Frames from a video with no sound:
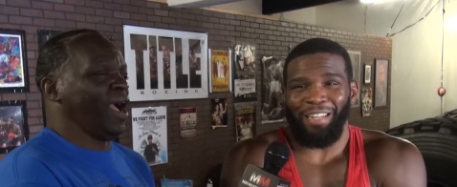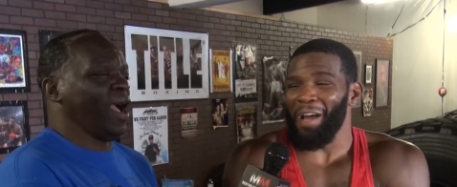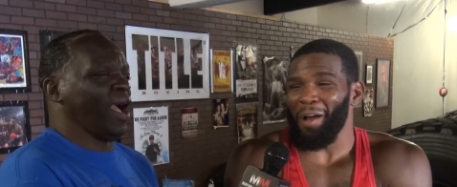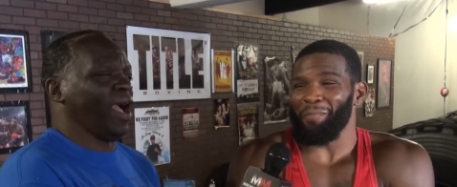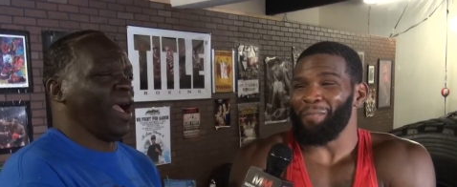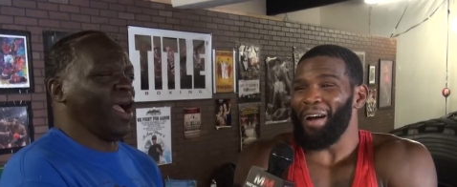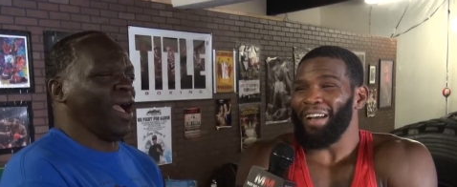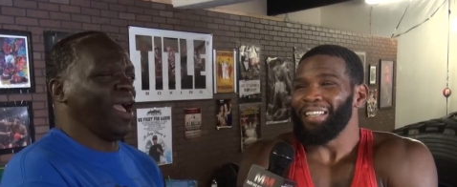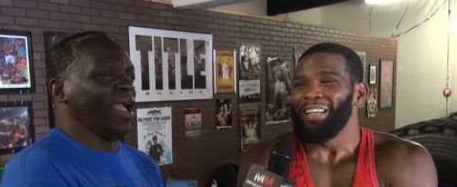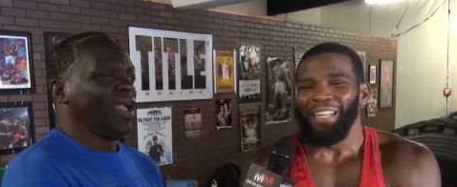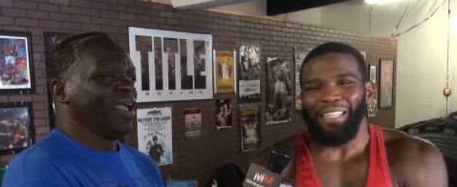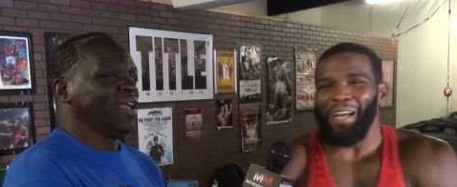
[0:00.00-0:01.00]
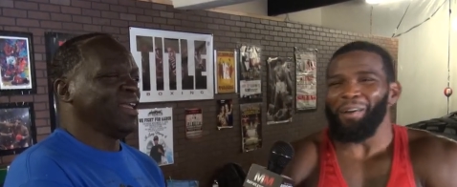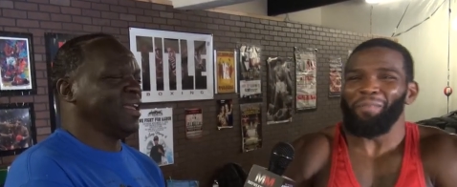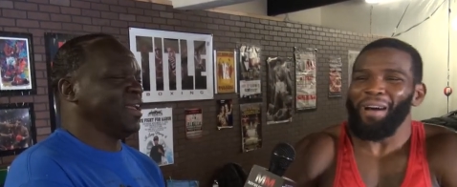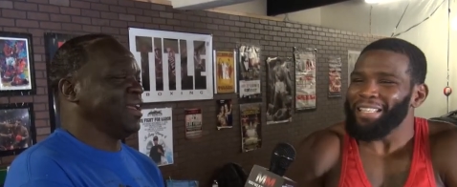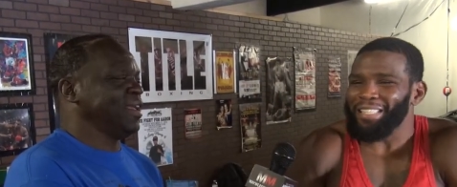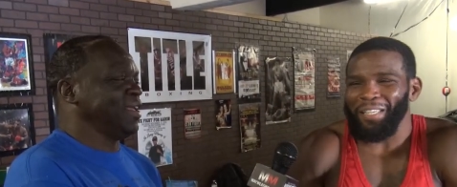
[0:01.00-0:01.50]
Speaker 1: not my not
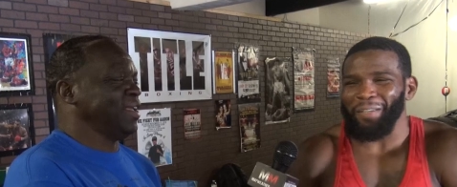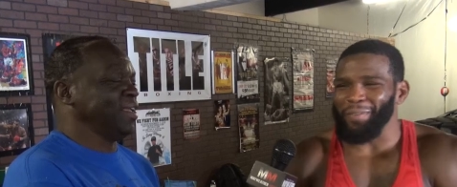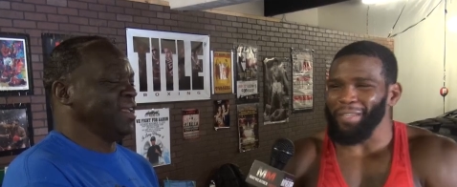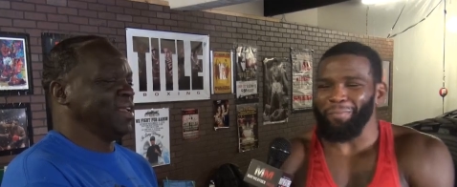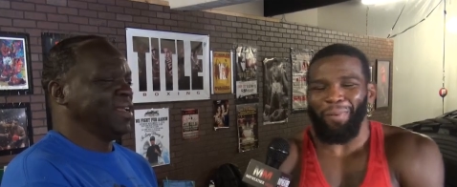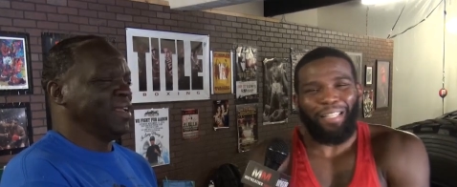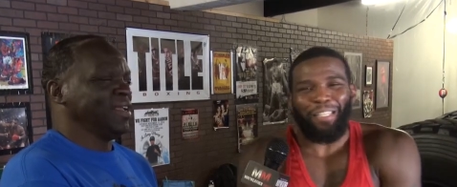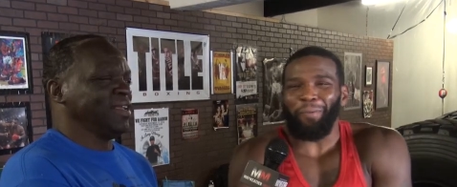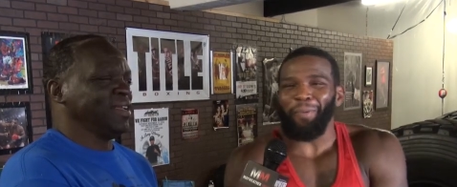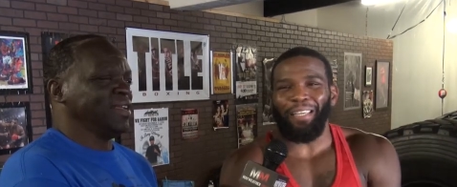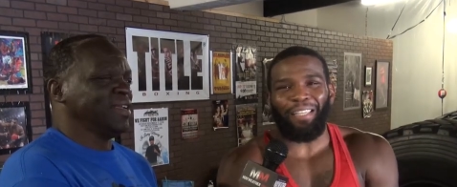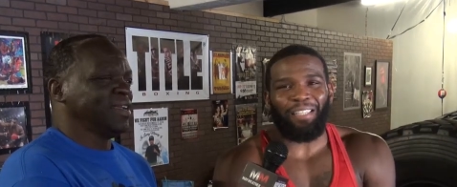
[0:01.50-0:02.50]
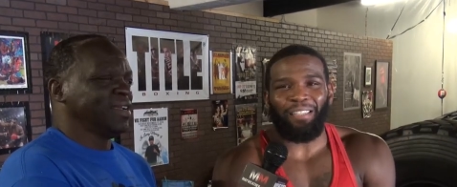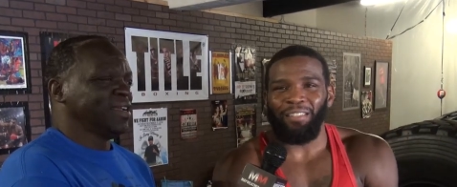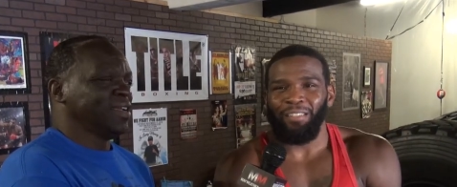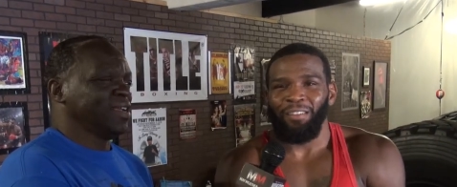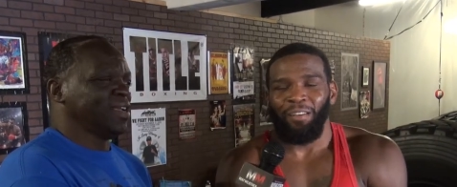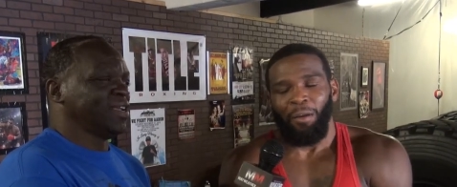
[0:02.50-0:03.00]
my TV. My TV is
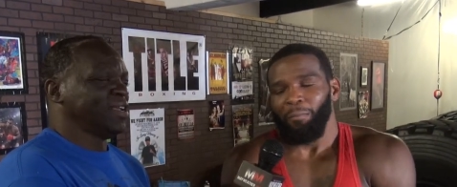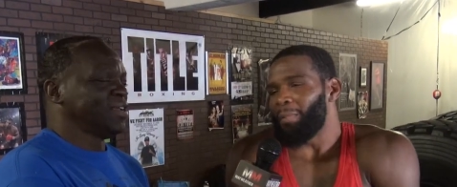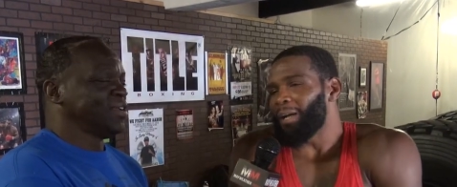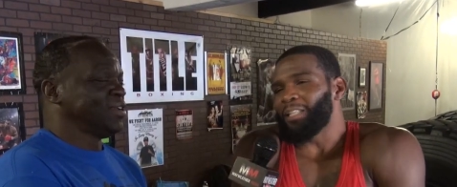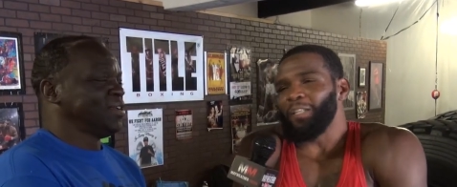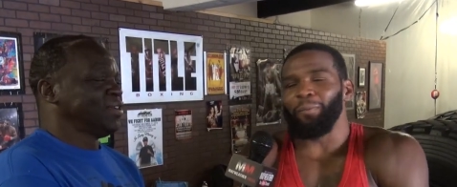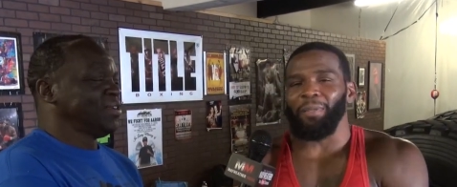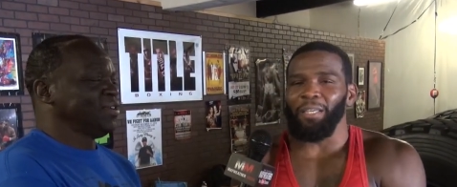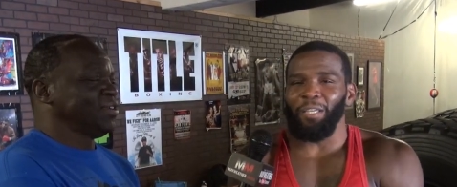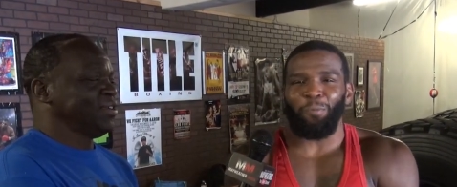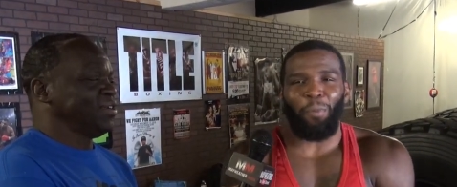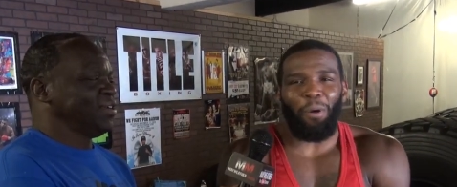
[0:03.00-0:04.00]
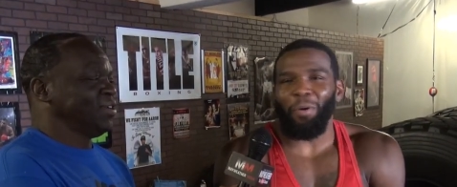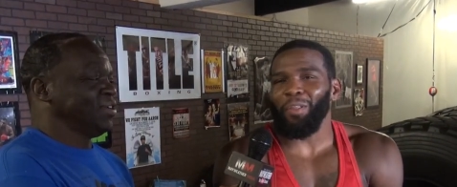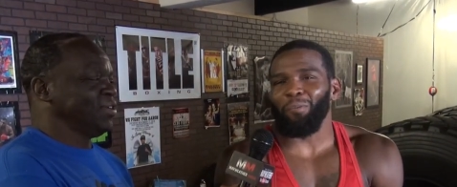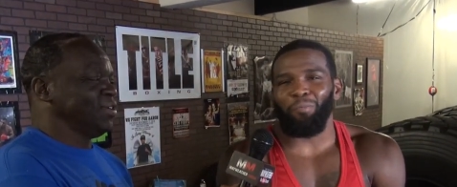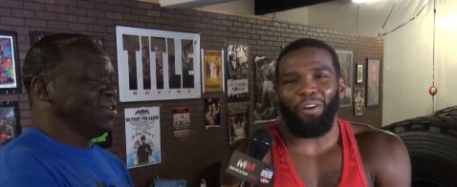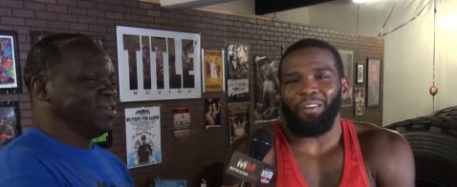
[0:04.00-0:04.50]
my TV is
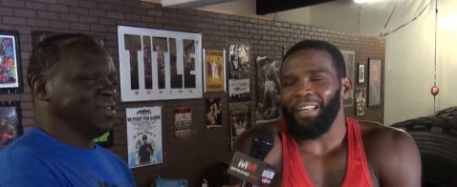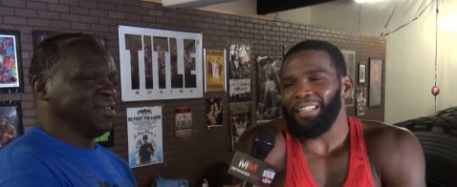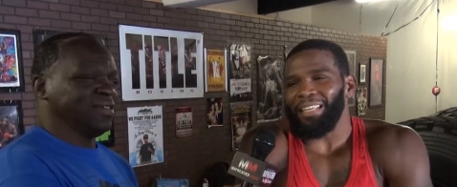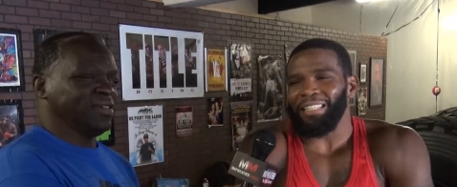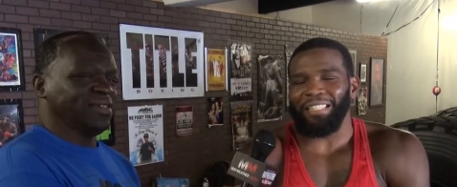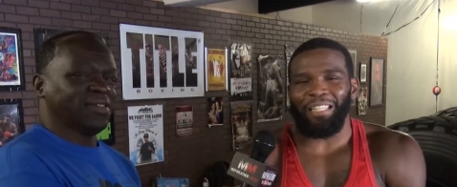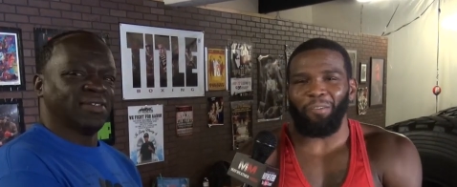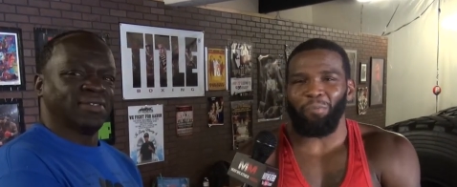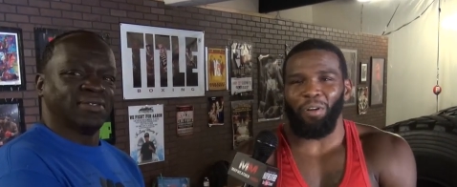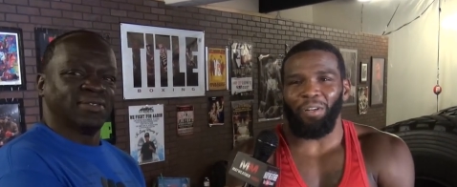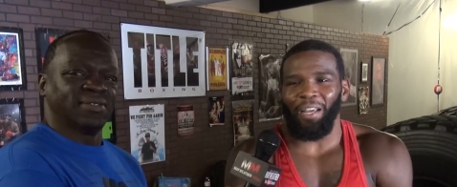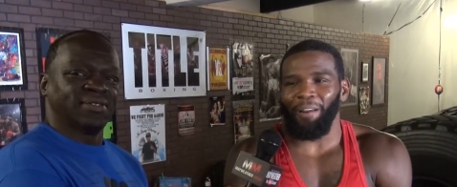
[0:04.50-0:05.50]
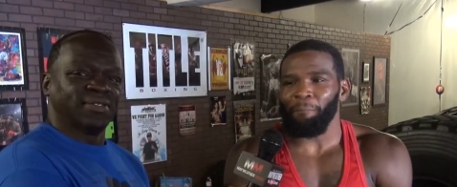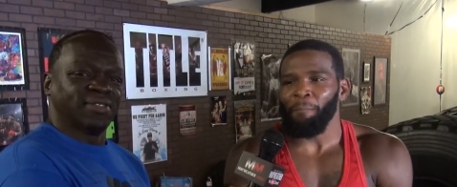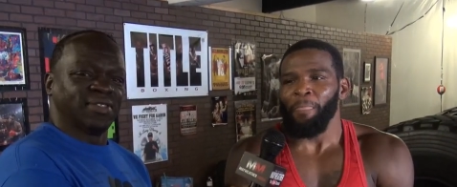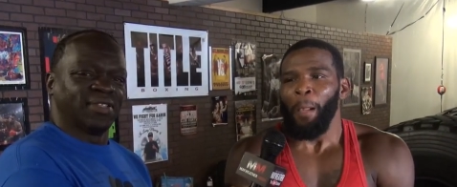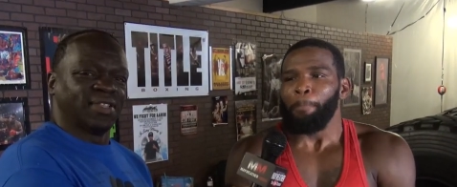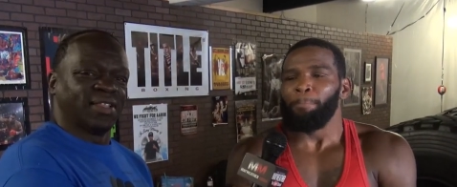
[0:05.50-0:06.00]
Mayweather, bro. Like that's it, bro. Like
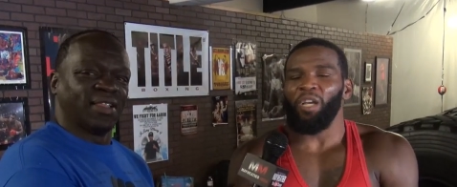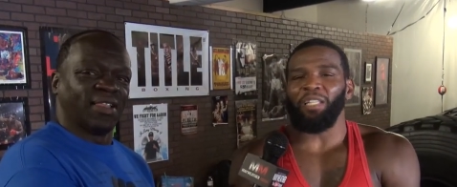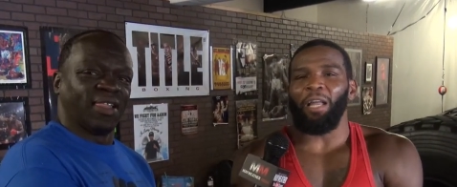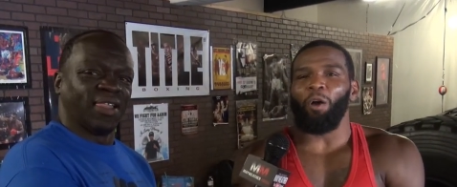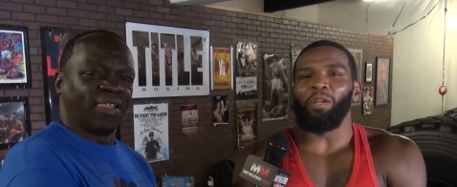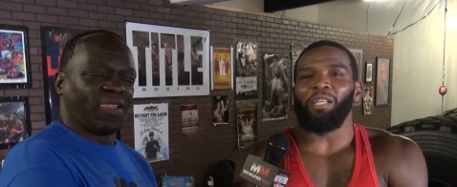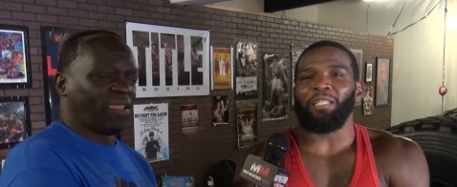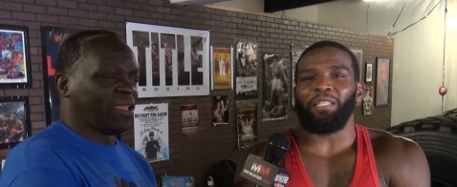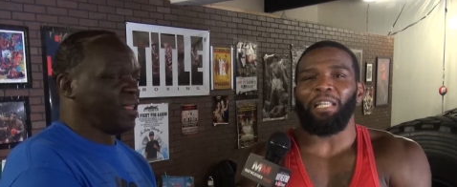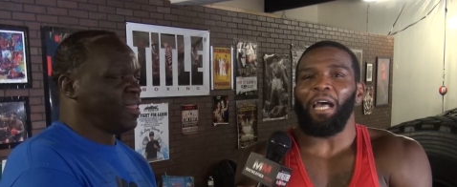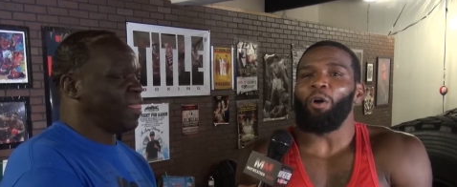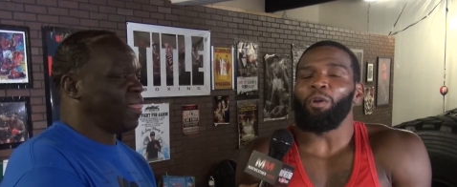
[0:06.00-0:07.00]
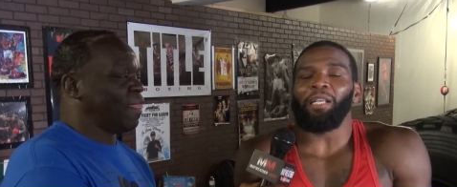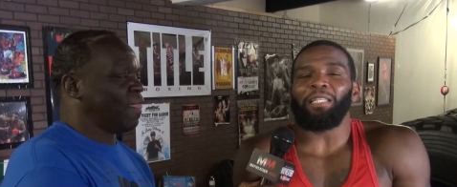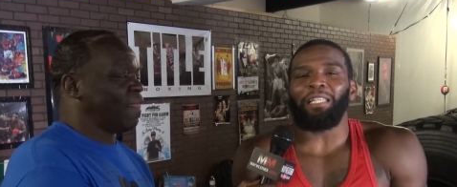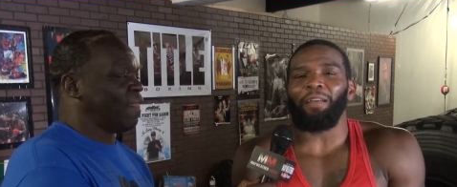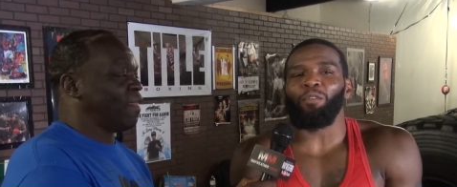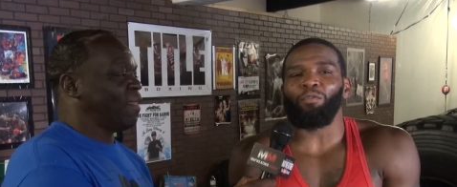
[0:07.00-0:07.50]
because not only does not only does
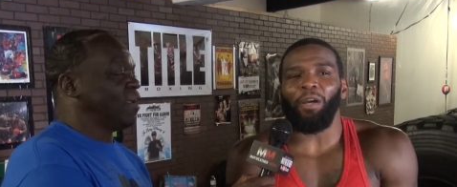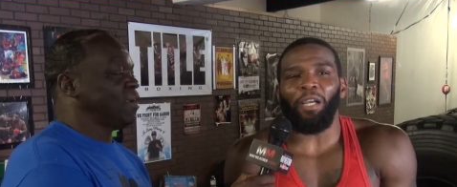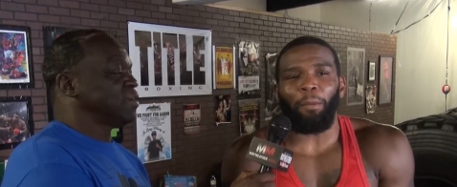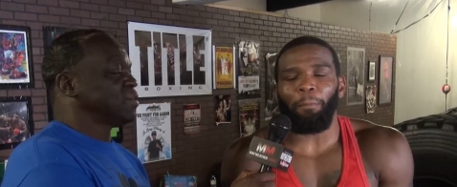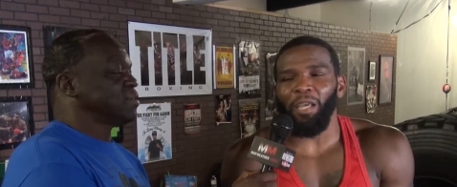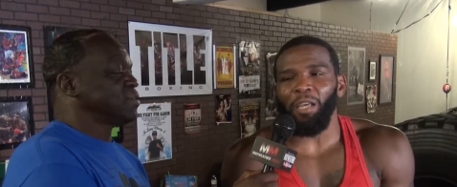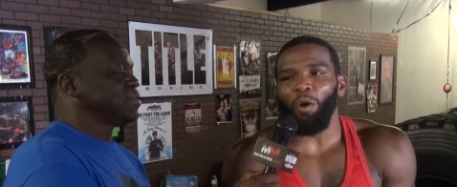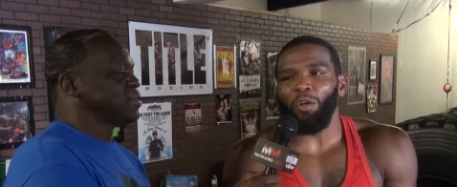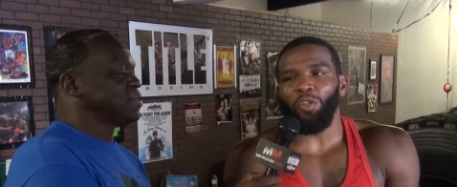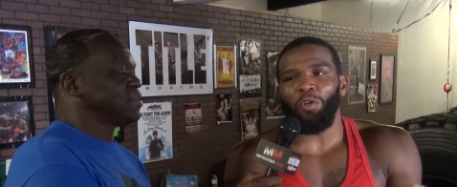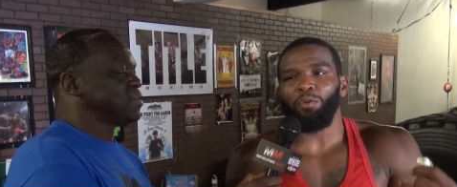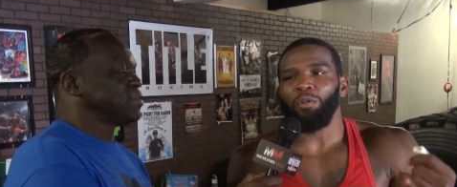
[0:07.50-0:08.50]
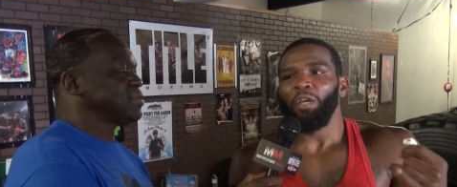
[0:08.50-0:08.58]
he have the record, but he also